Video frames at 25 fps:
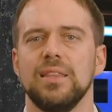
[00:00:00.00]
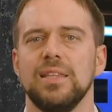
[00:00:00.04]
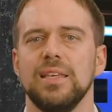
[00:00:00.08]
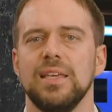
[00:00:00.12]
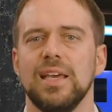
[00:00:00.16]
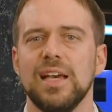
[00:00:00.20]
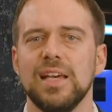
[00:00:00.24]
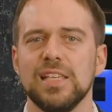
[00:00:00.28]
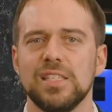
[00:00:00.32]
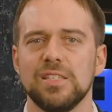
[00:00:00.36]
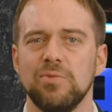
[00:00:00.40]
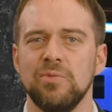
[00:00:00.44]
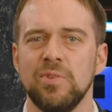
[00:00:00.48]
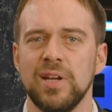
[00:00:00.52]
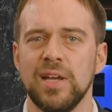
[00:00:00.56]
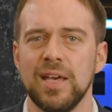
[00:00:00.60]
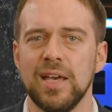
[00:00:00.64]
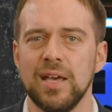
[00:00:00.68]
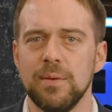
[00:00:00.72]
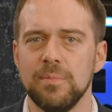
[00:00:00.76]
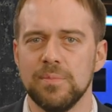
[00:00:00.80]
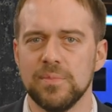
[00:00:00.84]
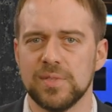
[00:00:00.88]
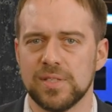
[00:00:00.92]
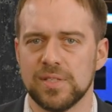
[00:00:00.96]
The
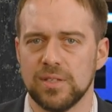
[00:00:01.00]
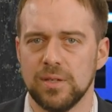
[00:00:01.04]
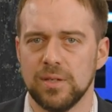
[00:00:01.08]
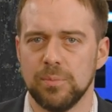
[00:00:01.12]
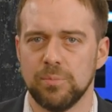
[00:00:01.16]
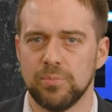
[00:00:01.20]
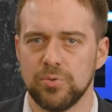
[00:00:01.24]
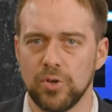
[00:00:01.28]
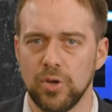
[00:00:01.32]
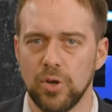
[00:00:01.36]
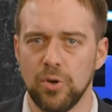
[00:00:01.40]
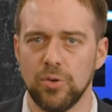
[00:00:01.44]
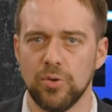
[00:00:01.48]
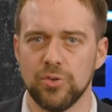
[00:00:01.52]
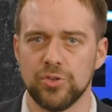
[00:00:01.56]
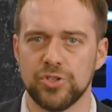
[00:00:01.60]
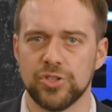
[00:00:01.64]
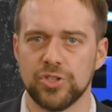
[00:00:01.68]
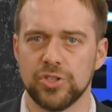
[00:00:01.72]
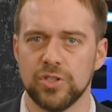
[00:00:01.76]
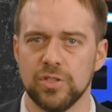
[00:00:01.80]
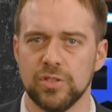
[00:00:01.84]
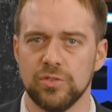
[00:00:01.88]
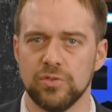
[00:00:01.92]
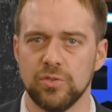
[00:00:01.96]
SVM's
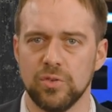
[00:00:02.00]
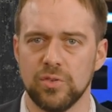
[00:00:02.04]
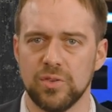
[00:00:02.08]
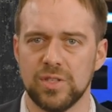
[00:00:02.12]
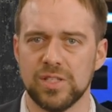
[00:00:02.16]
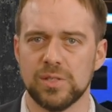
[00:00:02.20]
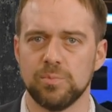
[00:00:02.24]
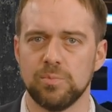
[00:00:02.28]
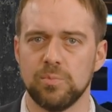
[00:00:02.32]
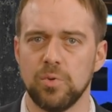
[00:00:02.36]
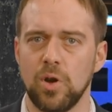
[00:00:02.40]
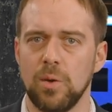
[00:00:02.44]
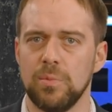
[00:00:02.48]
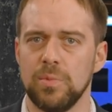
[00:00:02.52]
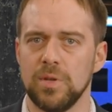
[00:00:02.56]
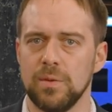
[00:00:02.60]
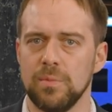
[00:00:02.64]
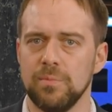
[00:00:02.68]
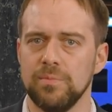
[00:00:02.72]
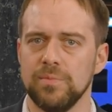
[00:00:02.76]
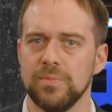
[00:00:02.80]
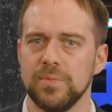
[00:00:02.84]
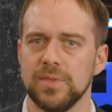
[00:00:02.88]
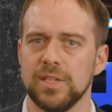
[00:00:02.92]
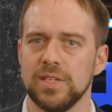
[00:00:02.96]
approach to this
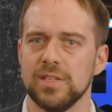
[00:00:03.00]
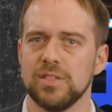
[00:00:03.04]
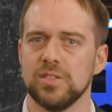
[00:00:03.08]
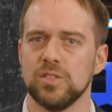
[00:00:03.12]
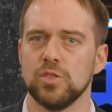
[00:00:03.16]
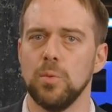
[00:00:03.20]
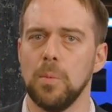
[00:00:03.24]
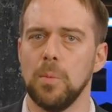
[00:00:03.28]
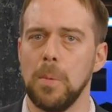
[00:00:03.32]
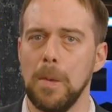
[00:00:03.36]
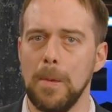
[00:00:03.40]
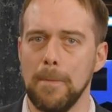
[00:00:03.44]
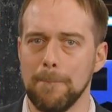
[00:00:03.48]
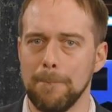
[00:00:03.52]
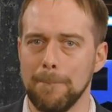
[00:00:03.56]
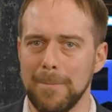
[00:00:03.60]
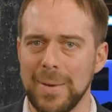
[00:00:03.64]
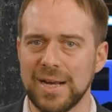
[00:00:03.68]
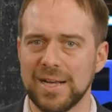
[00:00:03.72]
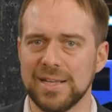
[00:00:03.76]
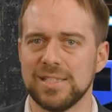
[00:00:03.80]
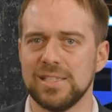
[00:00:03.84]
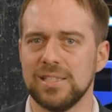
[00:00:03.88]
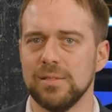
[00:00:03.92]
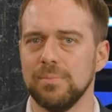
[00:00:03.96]
problem is to
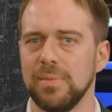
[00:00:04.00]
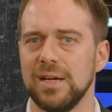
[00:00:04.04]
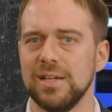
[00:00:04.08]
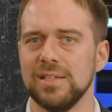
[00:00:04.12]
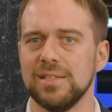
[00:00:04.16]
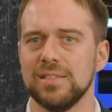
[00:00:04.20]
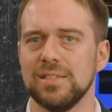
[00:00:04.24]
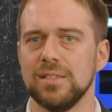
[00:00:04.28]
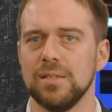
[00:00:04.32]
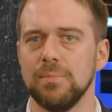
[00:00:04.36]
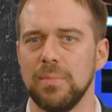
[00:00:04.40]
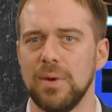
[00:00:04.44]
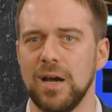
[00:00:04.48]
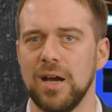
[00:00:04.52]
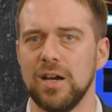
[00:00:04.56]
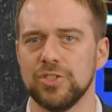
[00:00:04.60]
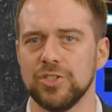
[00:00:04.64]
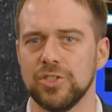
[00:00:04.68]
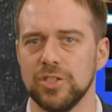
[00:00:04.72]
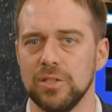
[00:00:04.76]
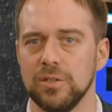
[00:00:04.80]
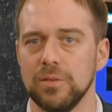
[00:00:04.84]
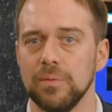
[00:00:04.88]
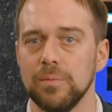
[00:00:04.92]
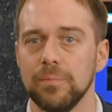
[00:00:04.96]
maximize the
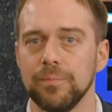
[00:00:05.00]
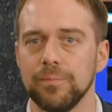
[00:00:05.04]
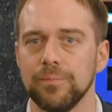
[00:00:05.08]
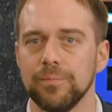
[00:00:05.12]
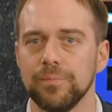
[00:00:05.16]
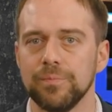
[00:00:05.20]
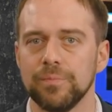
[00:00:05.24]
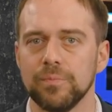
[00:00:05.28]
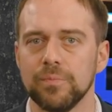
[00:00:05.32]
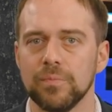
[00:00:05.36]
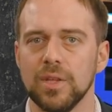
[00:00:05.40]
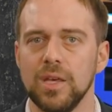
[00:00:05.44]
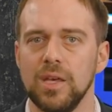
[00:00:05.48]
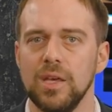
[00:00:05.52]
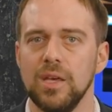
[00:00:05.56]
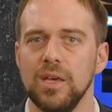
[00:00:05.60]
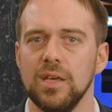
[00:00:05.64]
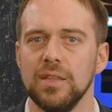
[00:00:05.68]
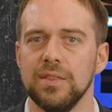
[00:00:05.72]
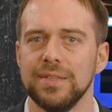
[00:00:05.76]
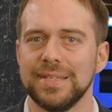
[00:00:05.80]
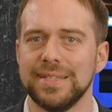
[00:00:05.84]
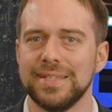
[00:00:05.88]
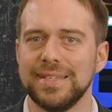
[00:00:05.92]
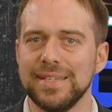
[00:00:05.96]
margin,
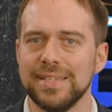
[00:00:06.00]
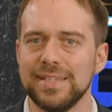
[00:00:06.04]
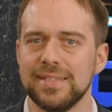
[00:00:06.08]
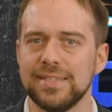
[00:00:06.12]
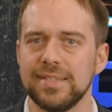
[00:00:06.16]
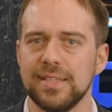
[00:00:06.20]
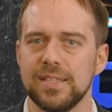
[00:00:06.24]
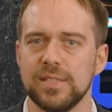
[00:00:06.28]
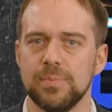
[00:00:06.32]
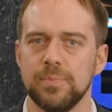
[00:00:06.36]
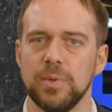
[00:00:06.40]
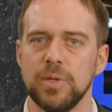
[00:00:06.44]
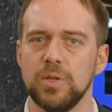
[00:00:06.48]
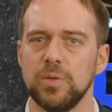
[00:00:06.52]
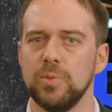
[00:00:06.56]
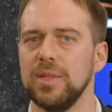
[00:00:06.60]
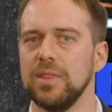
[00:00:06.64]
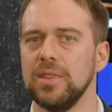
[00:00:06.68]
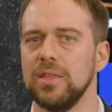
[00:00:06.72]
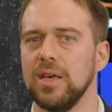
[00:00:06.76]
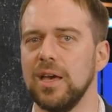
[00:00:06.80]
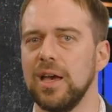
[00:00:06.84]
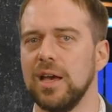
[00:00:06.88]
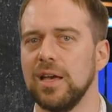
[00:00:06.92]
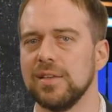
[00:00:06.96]
the distance
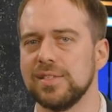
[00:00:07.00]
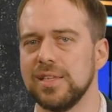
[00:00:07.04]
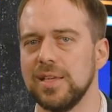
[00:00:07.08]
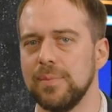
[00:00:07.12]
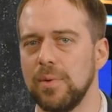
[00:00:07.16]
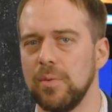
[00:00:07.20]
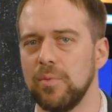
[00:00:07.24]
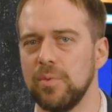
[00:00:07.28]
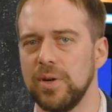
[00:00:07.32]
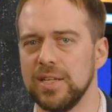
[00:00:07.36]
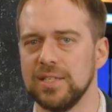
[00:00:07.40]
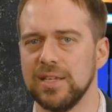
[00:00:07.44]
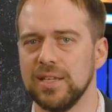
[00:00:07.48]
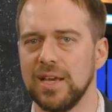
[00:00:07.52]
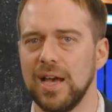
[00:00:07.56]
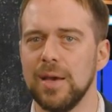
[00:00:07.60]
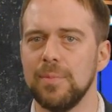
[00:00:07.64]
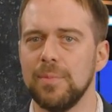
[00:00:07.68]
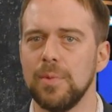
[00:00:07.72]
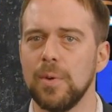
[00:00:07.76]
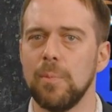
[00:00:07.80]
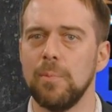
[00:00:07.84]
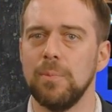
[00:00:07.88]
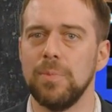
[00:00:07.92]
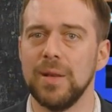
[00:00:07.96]
between the separating
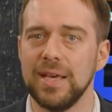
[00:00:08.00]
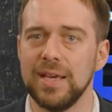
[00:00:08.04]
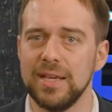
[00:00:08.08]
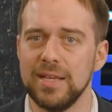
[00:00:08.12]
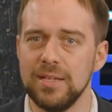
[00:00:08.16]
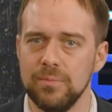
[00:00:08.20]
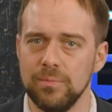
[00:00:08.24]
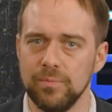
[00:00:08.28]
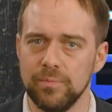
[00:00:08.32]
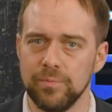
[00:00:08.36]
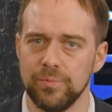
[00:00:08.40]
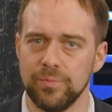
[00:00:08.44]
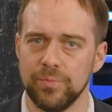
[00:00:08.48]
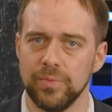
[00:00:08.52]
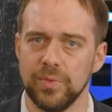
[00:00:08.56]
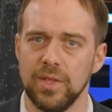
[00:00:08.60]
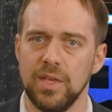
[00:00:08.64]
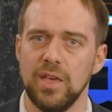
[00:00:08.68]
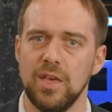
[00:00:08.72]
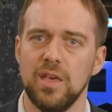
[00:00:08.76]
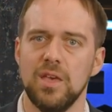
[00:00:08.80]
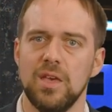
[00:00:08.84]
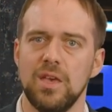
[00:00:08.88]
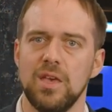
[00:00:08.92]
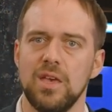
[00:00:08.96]
hyperplane
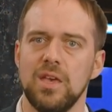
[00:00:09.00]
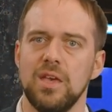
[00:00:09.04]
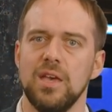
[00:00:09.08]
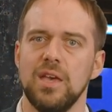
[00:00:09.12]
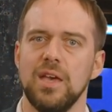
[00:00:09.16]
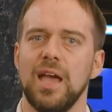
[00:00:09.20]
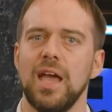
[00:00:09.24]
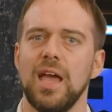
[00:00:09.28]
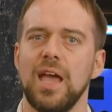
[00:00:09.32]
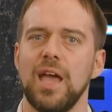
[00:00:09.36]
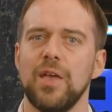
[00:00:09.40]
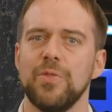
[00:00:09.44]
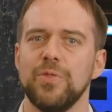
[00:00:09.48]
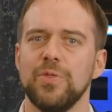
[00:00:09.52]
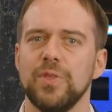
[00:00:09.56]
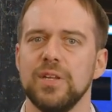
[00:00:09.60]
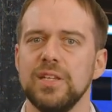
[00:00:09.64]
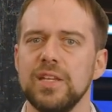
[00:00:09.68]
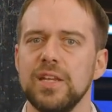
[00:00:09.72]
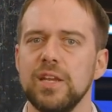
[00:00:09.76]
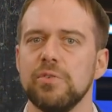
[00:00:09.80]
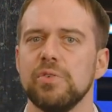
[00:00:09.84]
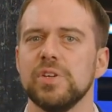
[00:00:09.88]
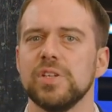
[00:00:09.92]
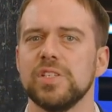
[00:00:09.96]
and the
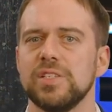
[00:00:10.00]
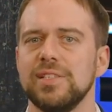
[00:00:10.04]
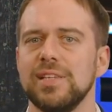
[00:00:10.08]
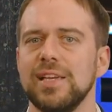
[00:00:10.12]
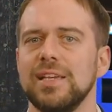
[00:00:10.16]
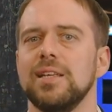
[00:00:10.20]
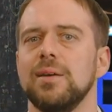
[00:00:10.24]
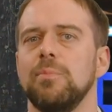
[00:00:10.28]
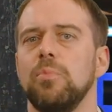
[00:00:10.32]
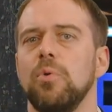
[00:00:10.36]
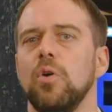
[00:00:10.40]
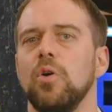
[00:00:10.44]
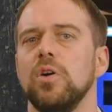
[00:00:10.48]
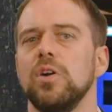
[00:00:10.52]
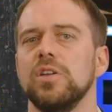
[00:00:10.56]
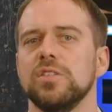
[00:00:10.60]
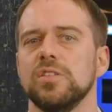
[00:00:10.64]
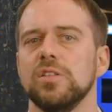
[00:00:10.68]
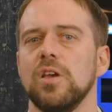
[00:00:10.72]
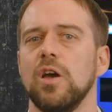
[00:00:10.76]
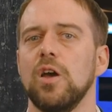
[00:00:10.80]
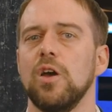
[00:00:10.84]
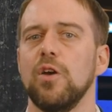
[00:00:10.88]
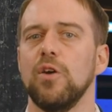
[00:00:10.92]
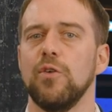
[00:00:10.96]
nearest data
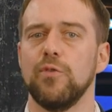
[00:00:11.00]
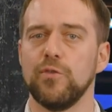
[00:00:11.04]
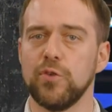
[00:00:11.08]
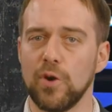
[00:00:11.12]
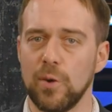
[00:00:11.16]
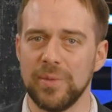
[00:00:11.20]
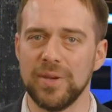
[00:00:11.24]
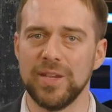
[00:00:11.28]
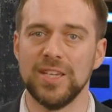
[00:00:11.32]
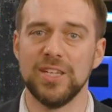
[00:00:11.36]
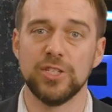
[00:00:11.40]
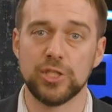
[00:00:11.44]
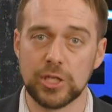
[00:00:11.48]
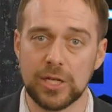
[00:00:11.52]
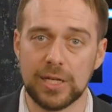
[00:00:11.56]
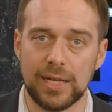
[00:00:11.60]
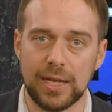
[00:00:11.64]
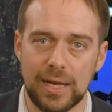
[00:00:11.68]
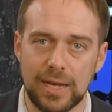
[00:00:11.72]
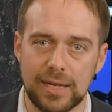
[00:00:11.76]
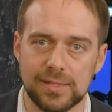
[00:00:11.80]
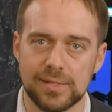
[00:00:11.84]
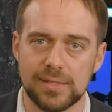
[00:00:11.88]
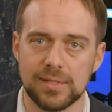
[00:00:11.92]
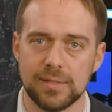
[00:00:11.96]
points from each
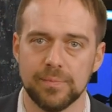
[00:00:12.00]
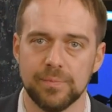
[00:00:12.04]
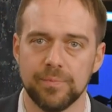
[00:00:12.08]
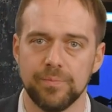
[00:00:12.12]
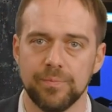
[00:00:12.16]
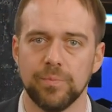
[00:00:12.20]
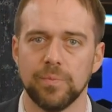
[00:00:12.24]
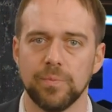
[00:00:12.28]
class.